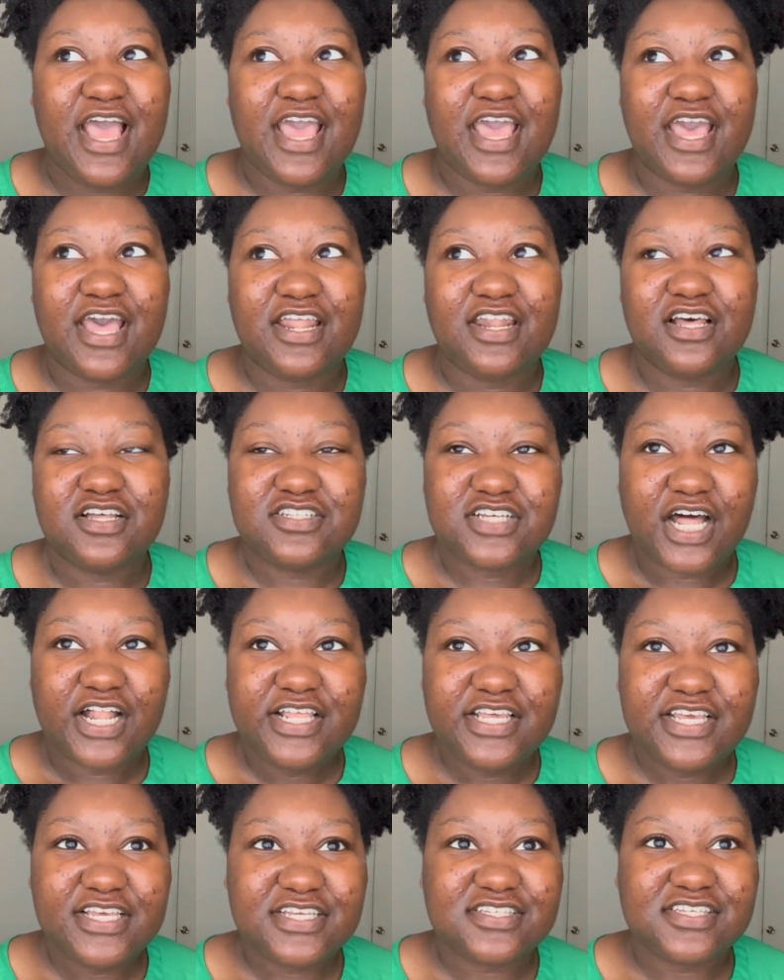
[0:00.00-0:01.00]
And
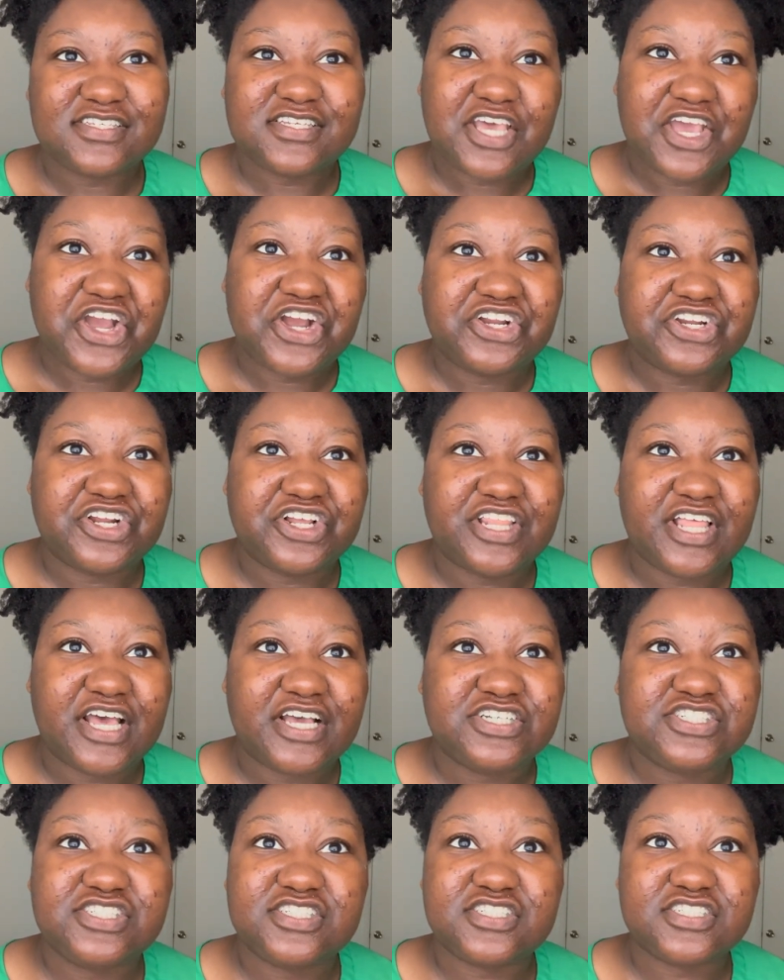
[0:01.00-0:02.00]
Dolly is this character
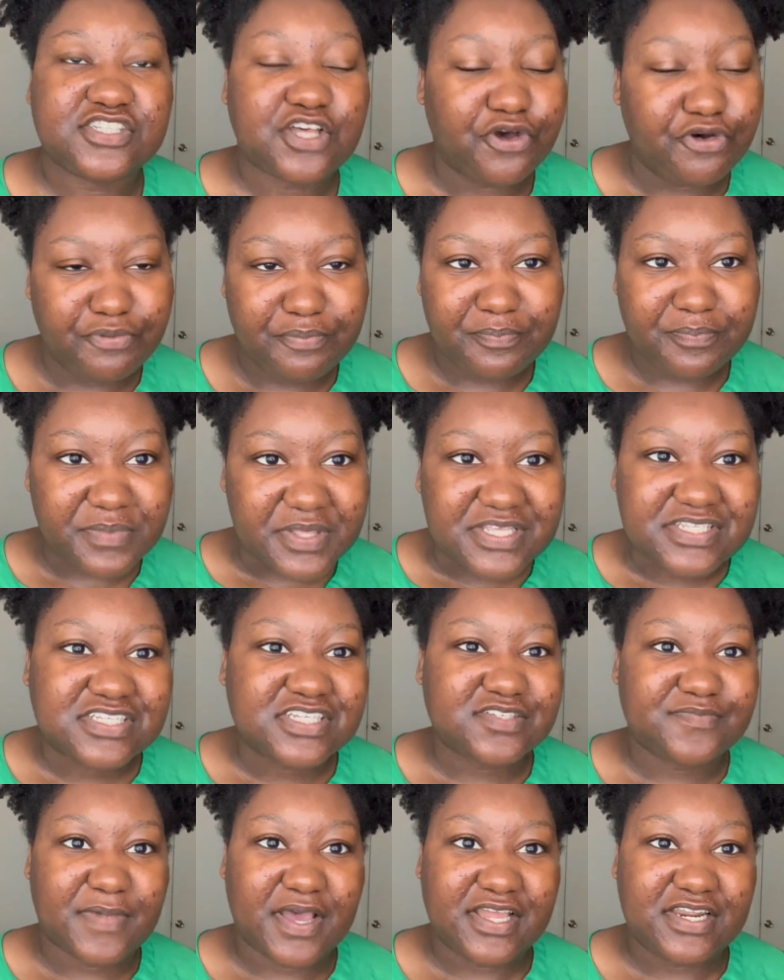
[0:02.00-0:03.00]
that she's so
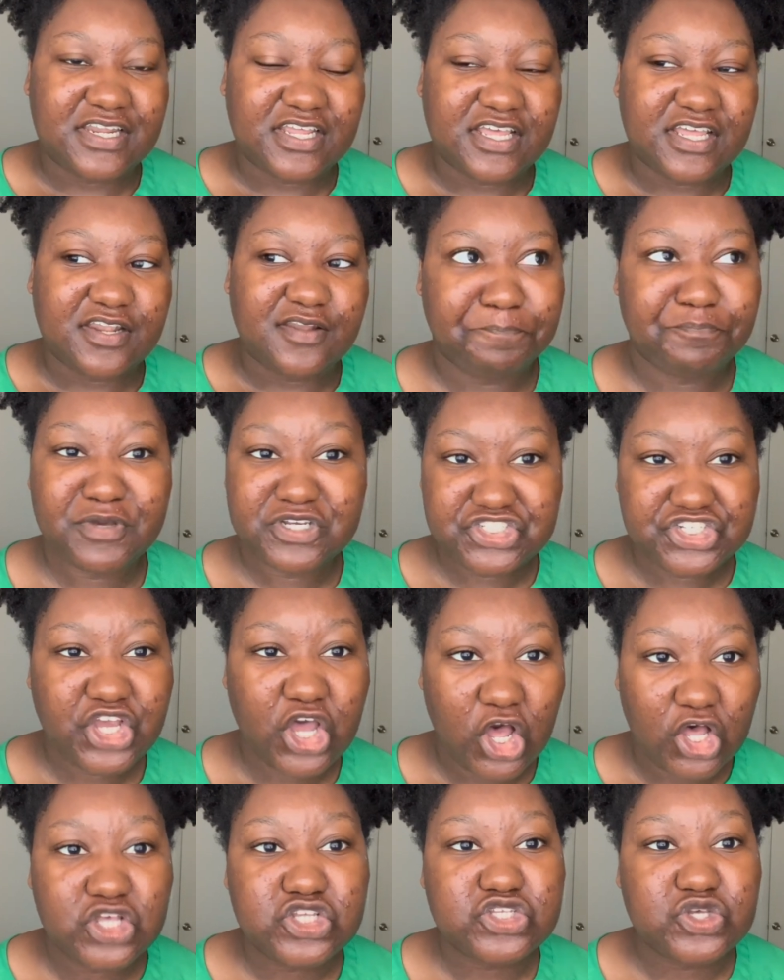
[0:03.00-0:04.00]
business minded, but she
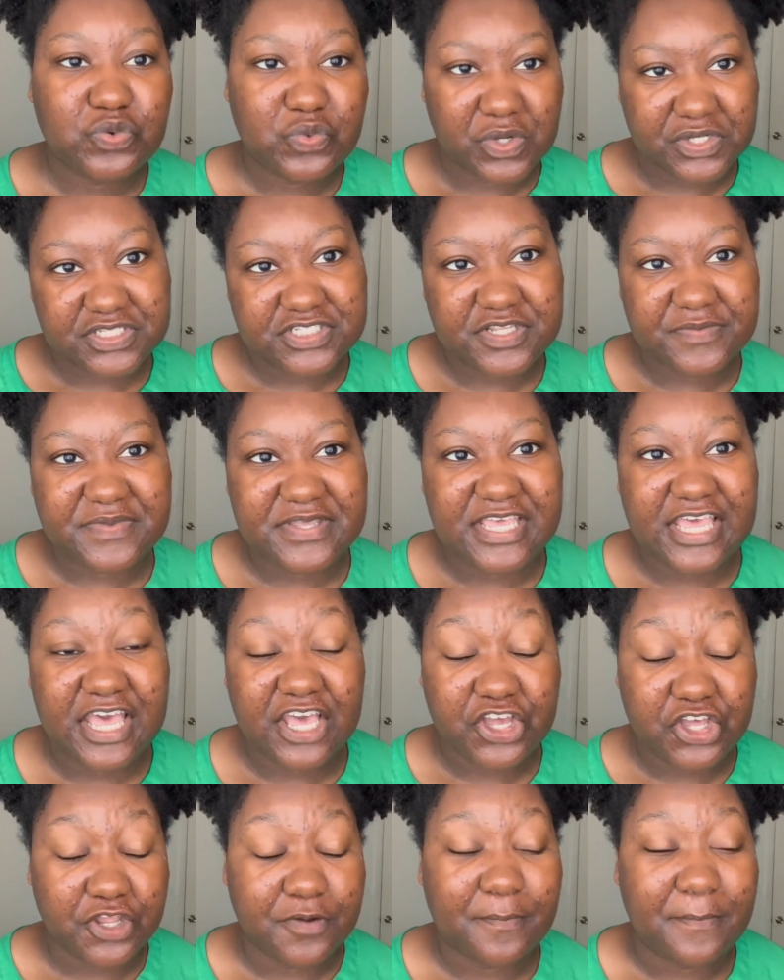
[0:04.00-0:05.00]
also wants to be
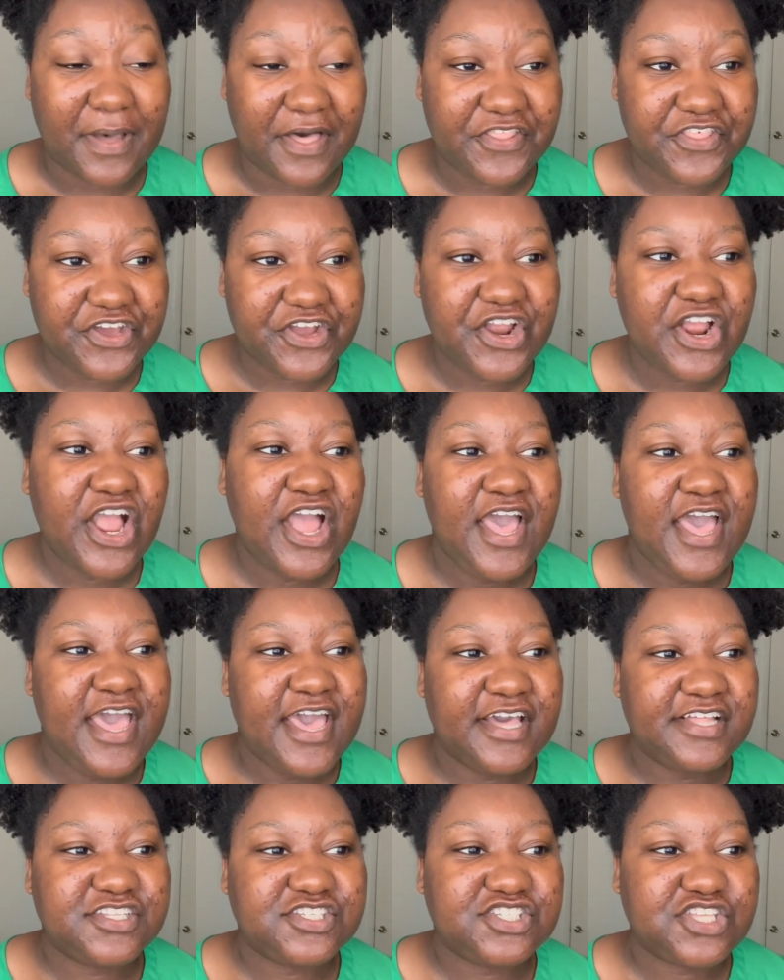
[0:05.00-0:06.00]
a good mother.
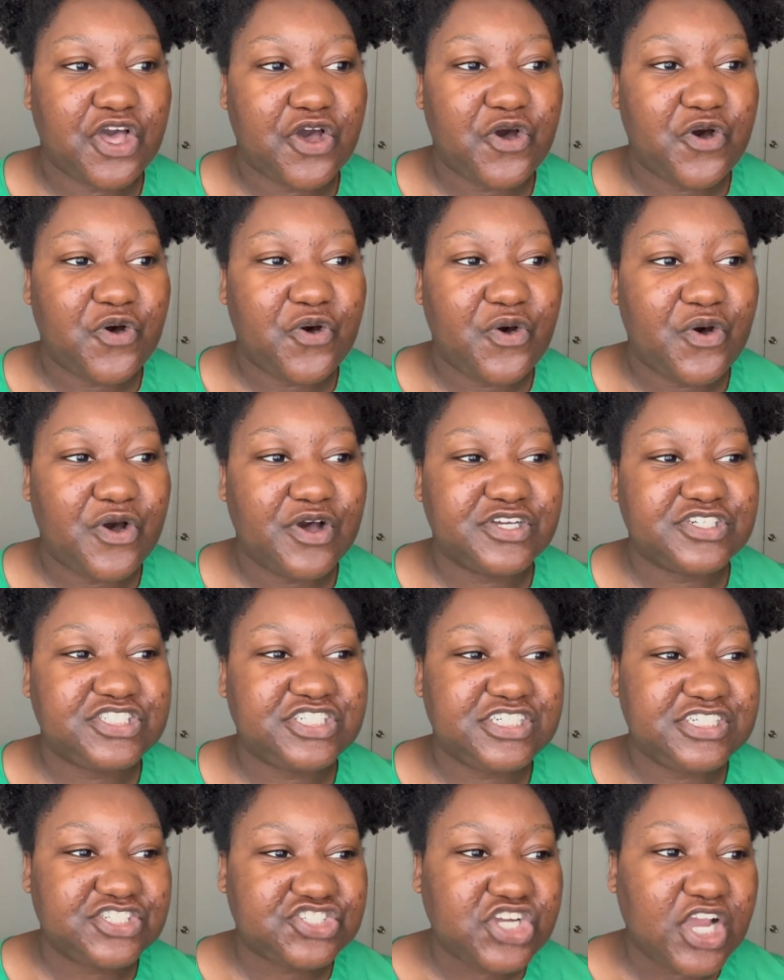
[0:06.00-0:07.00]
And so
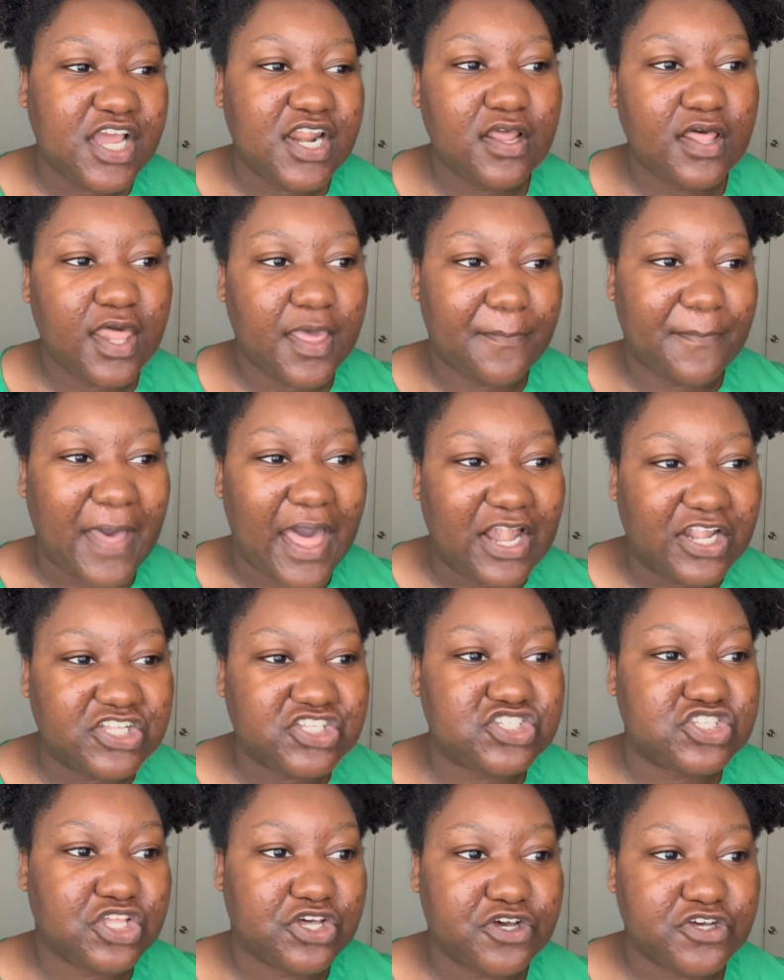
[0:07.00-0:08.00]
she's trying to like
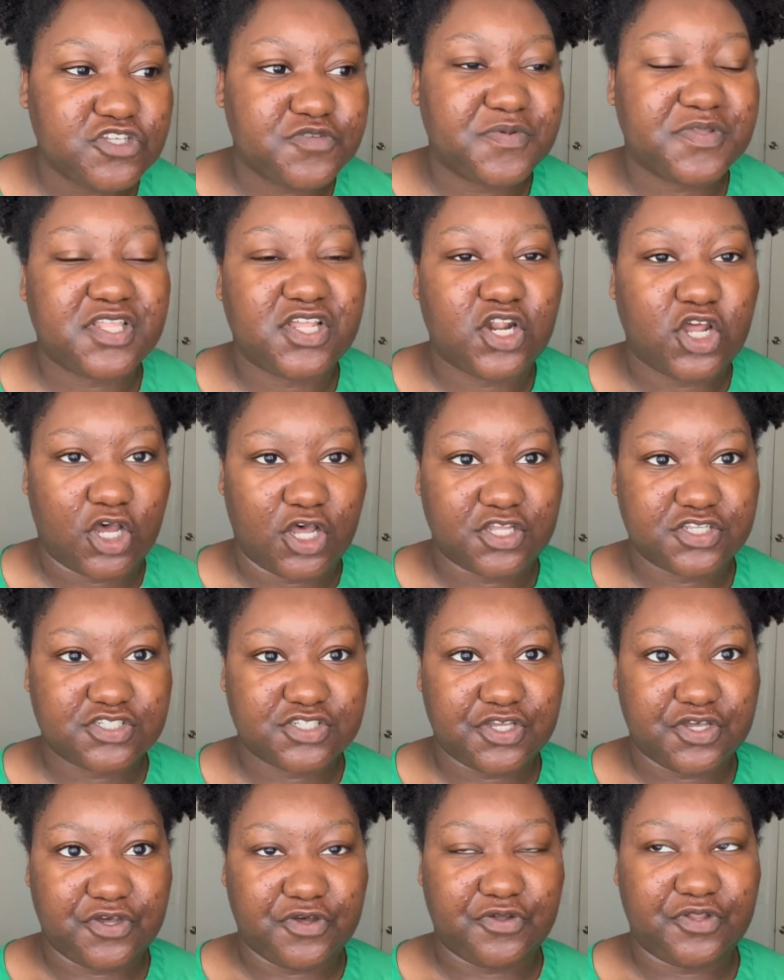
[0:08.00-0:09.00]
balance those, but then
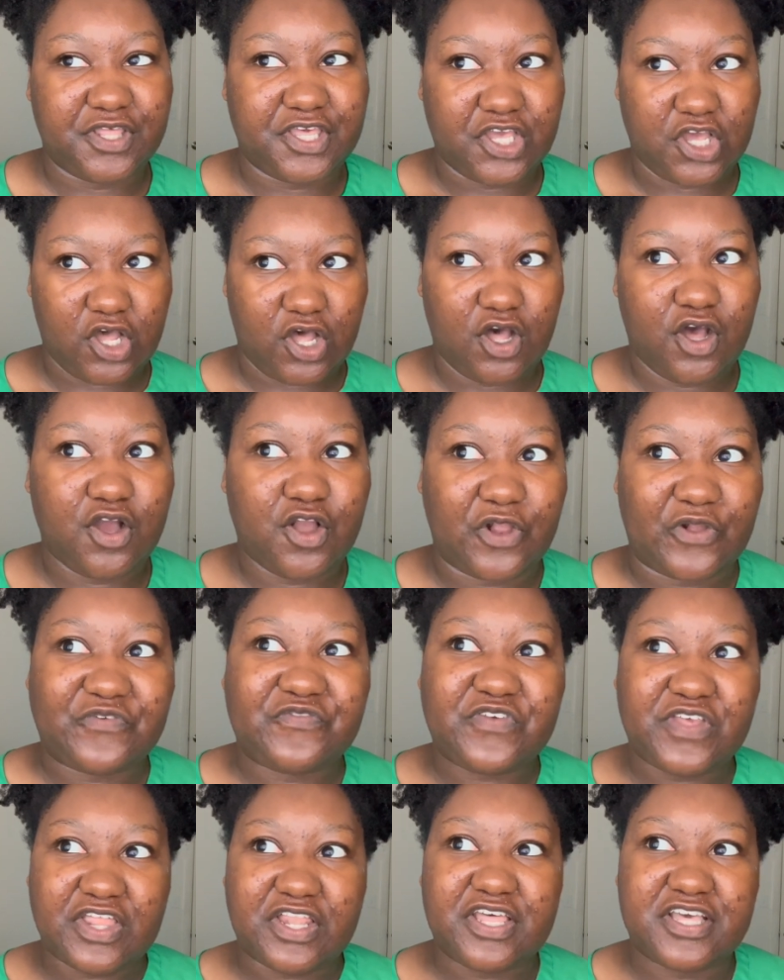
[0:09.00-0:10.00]
also like her
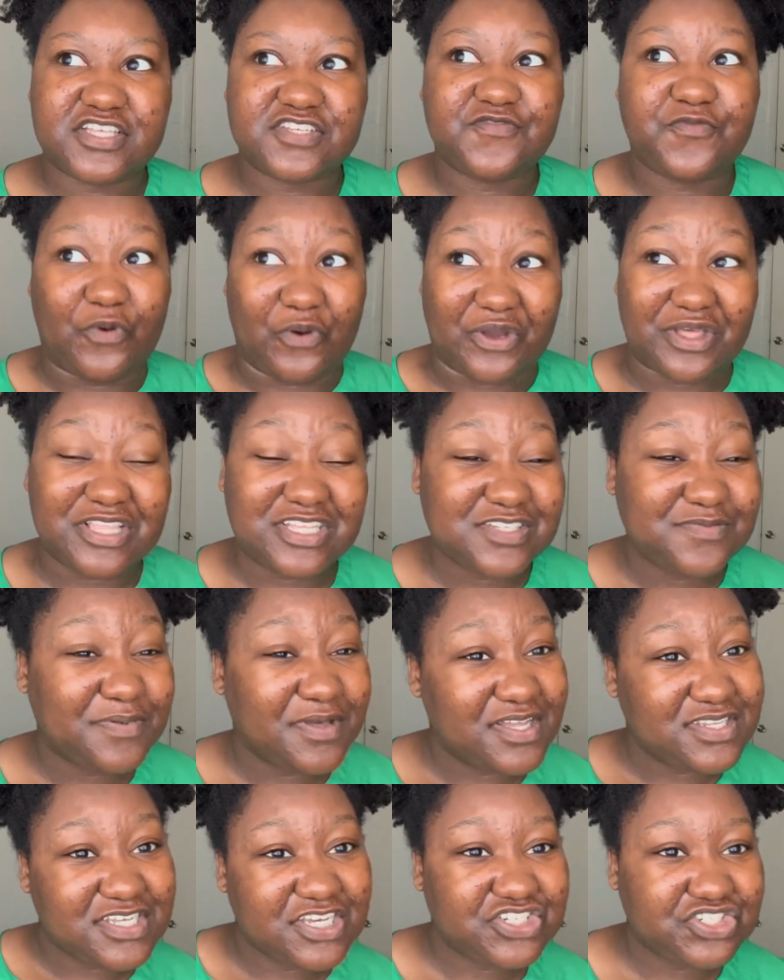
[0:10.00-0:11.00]
feelings for this
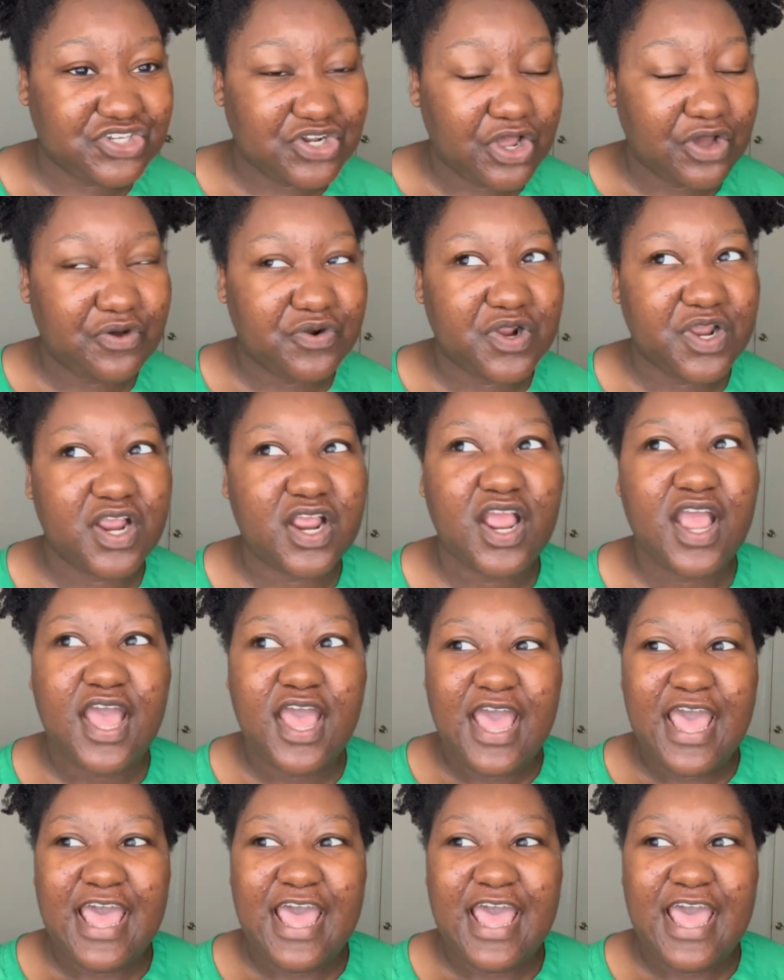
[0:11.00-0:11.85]
plantation owner.